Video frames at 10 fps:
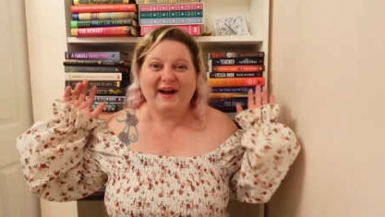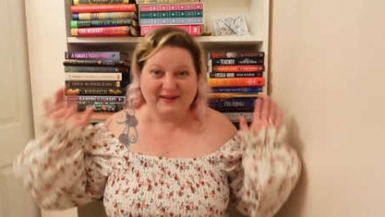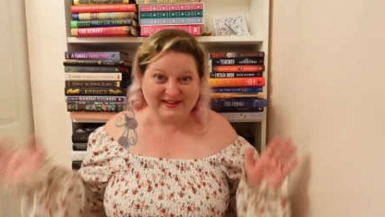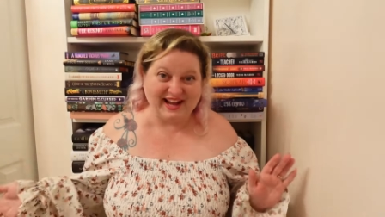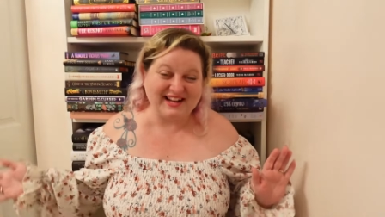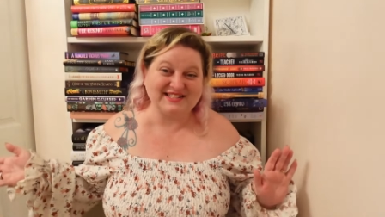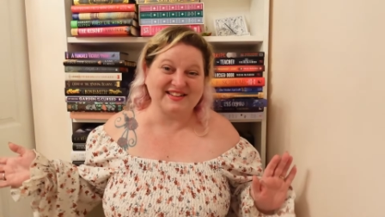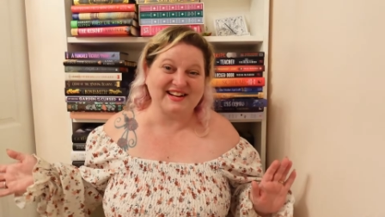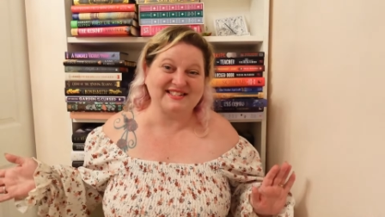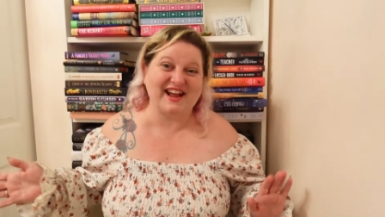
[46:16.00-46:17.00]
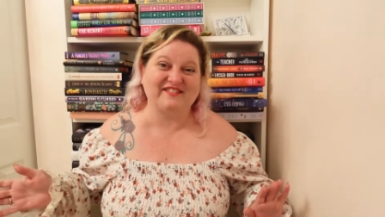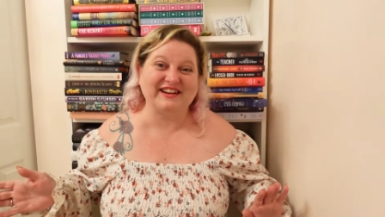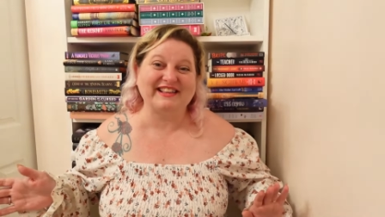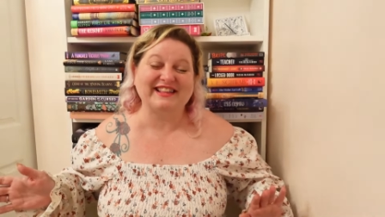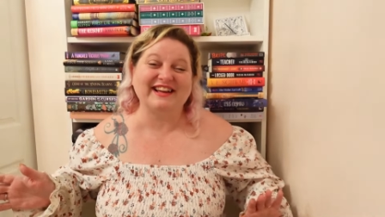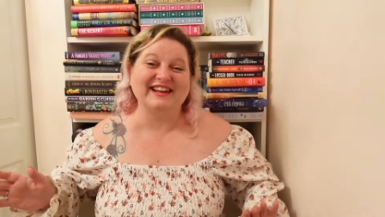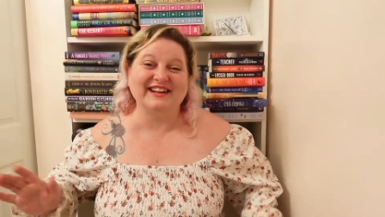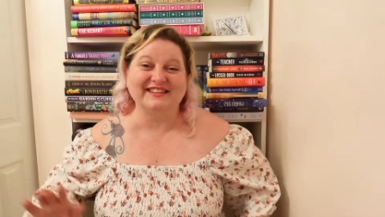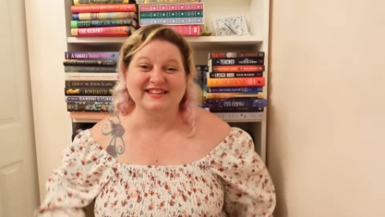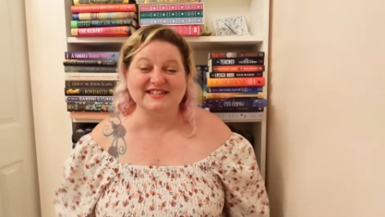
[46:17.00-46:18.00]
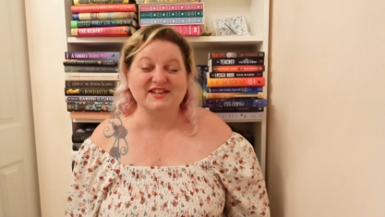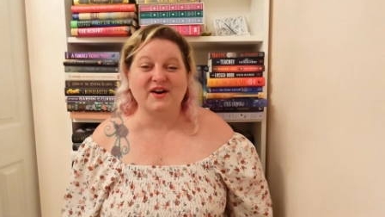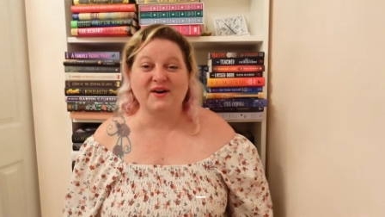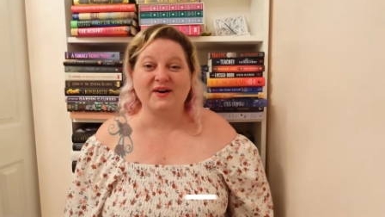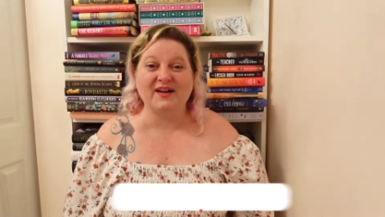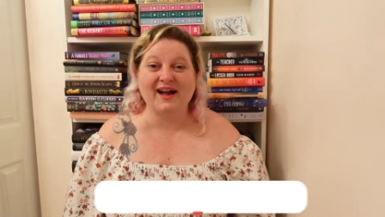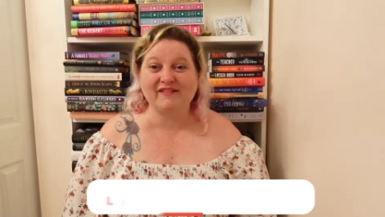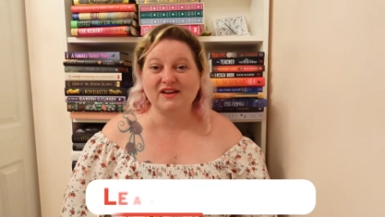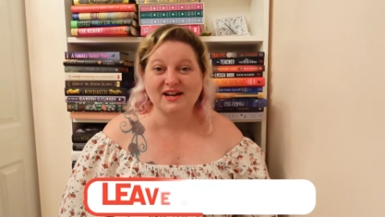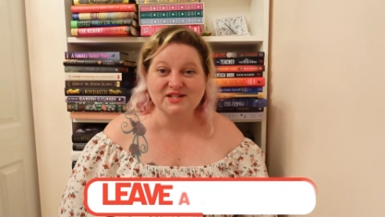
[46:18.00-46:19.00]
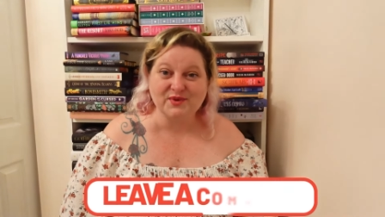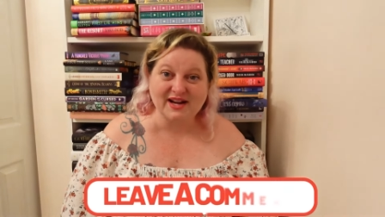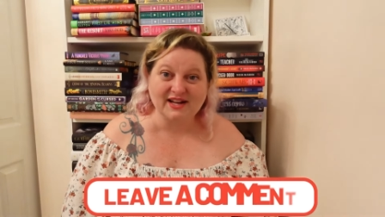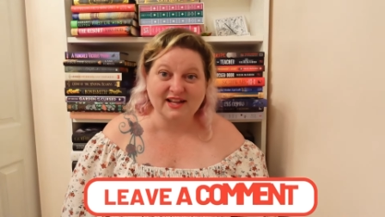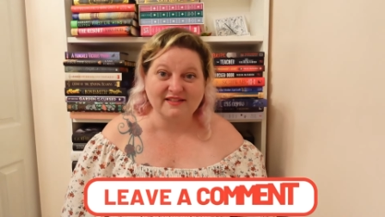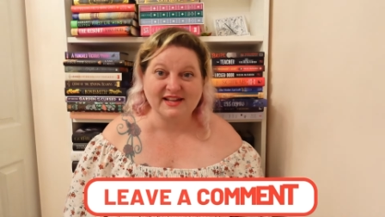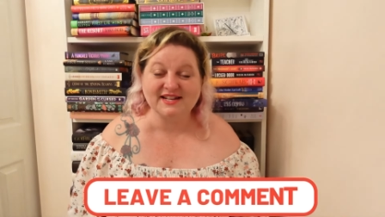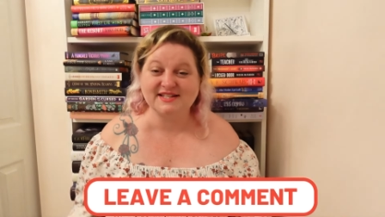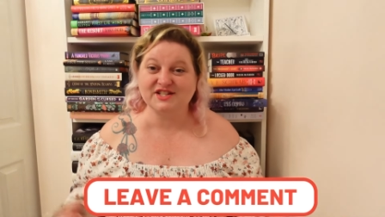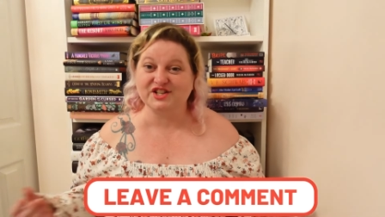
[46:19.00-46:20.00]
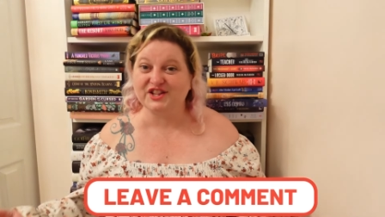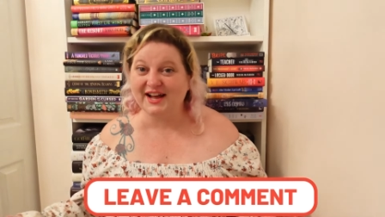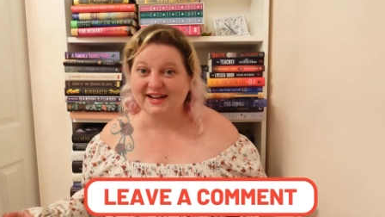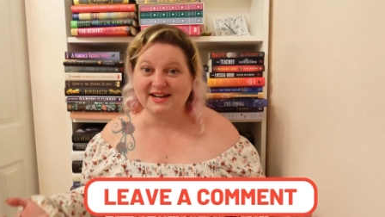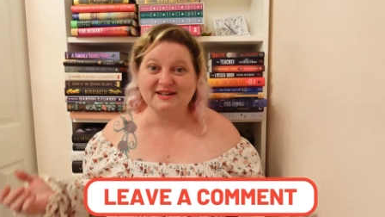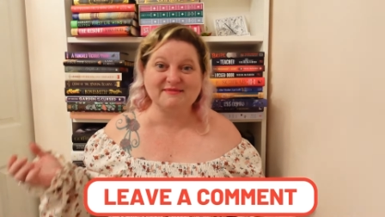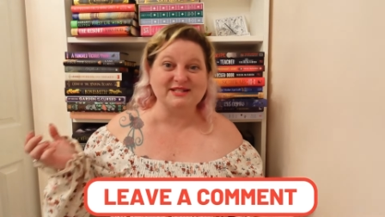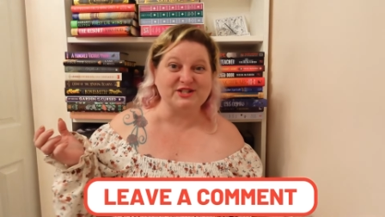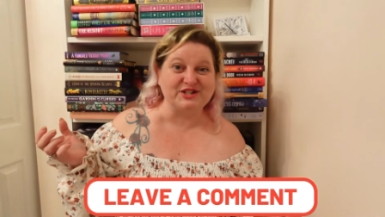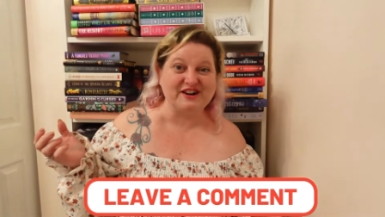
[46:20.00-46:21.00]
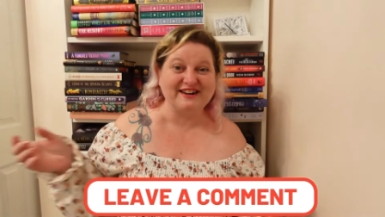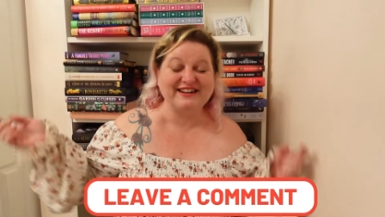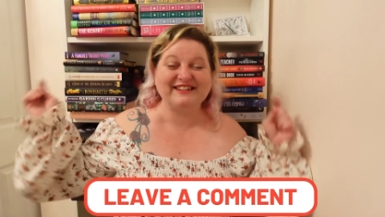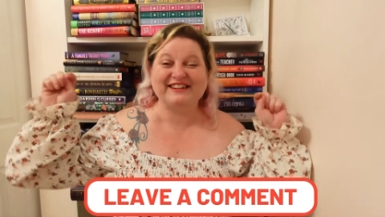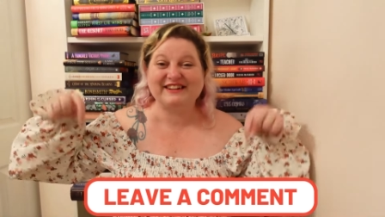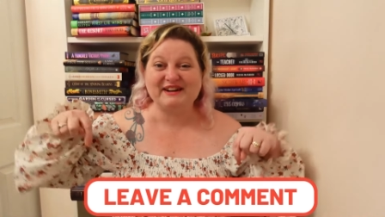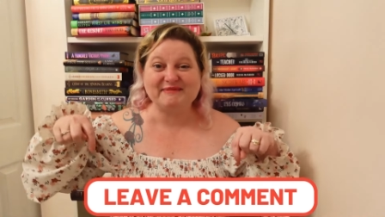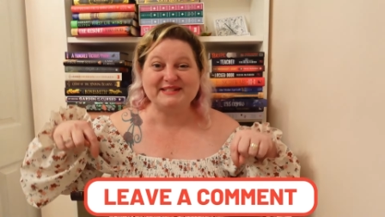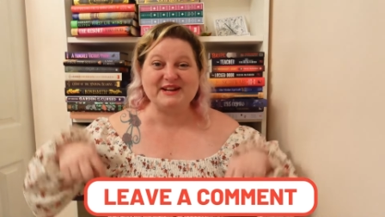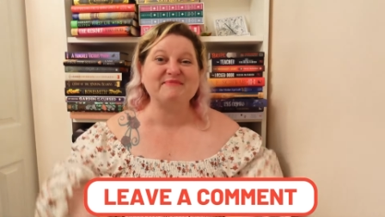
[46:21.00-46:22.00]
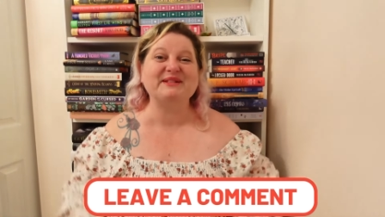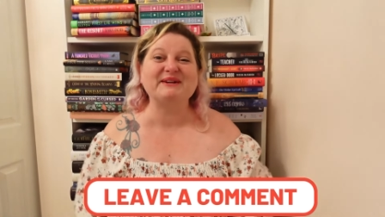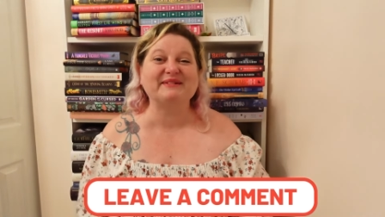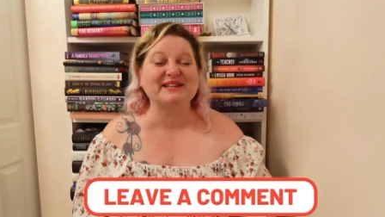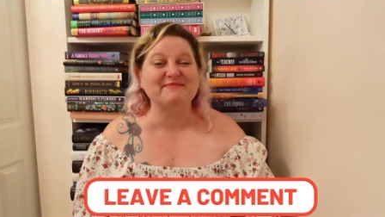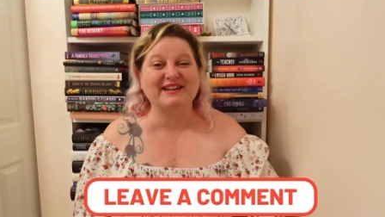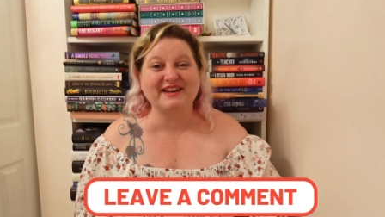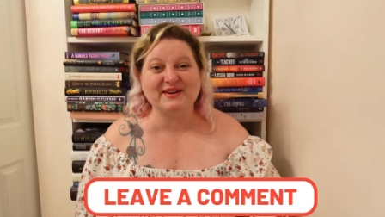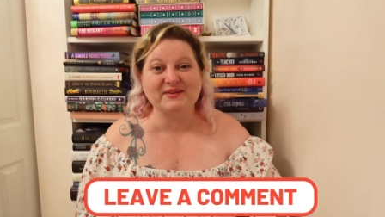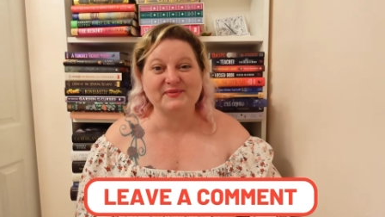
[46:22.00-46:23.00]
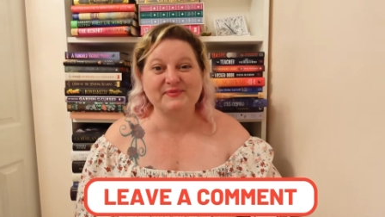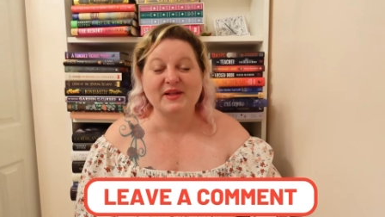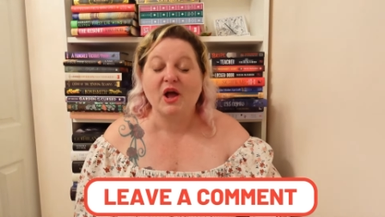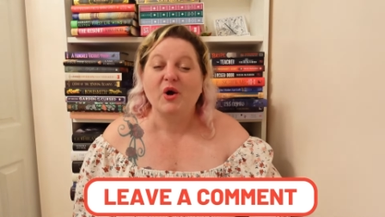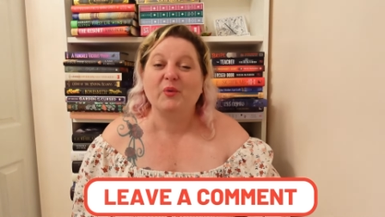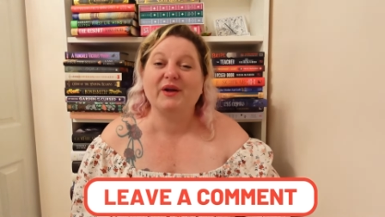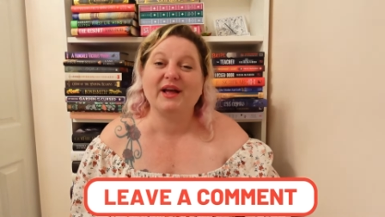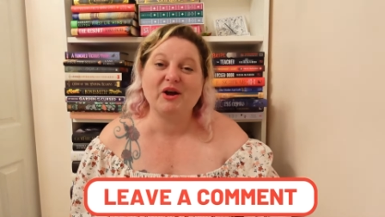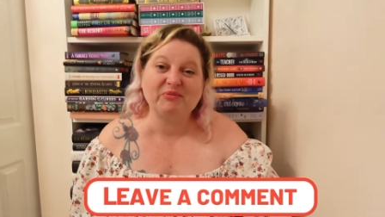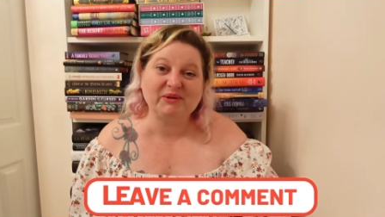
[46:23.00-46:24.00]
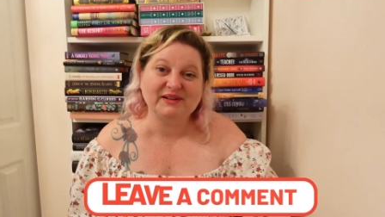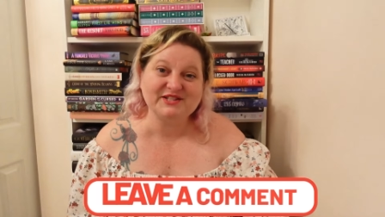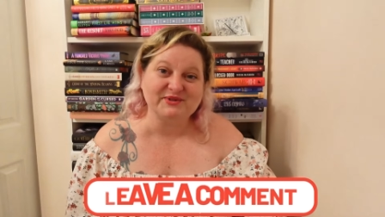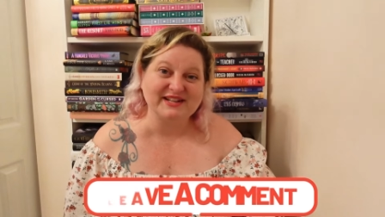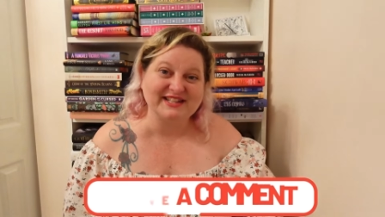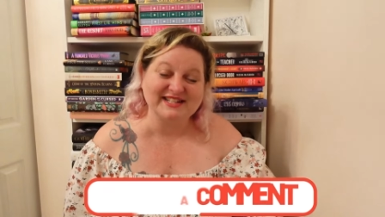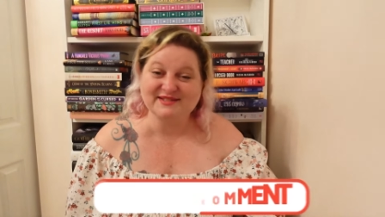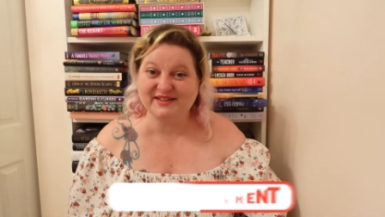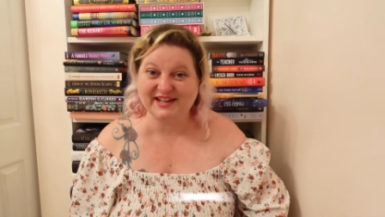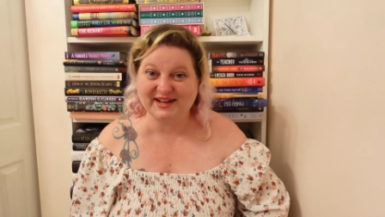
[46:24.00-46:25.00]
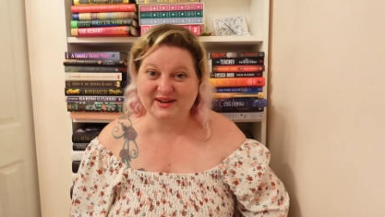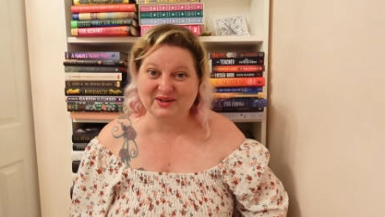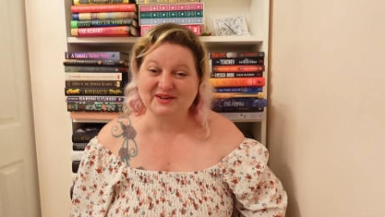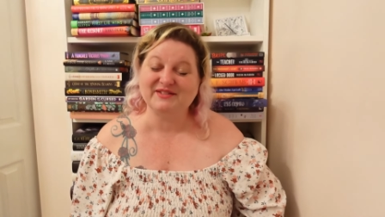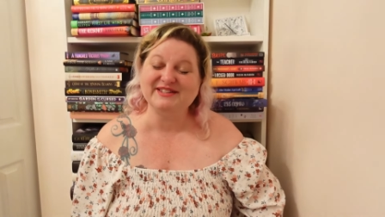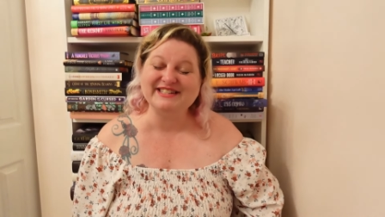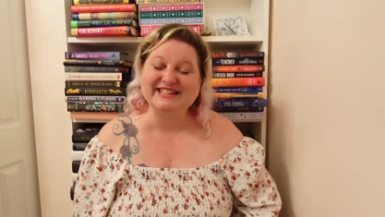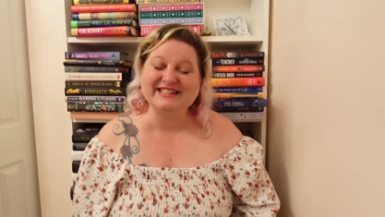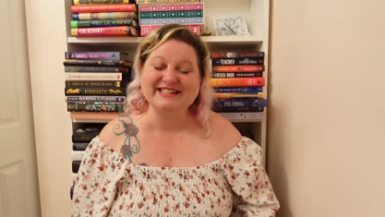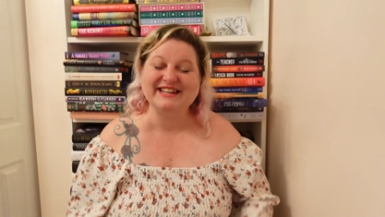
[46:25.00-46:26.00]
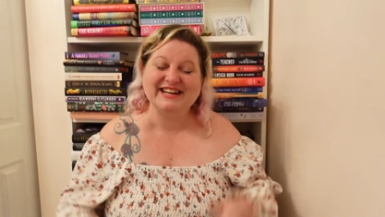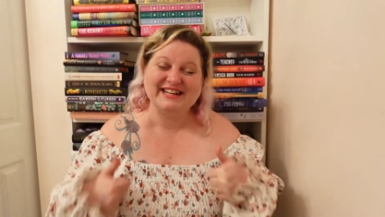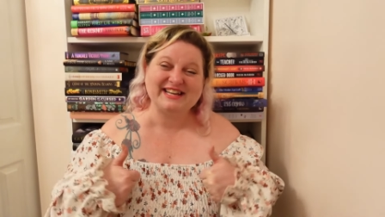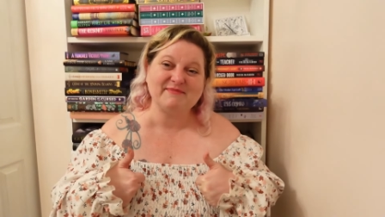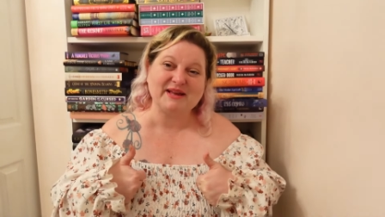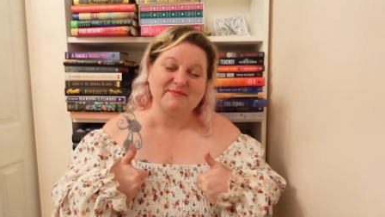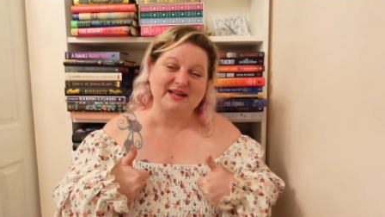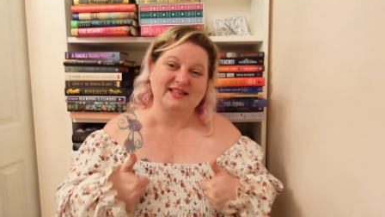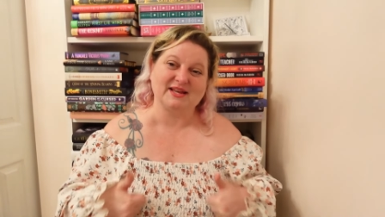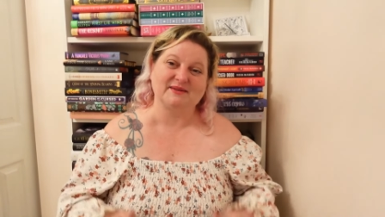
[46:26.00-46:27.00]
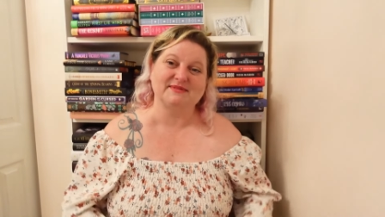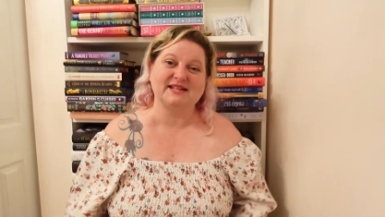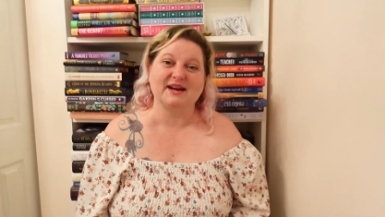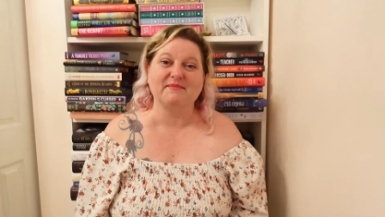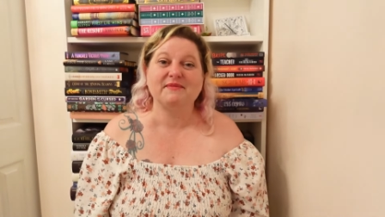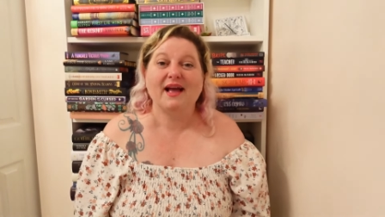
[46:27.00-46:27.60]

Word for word: Okay, so that's everything in this haul. Have you guys read any of these? Did you like them? Did you not? Comment down below and let me know. Well, I hope you enjoyed this video. If you did, give me a big thumbs up.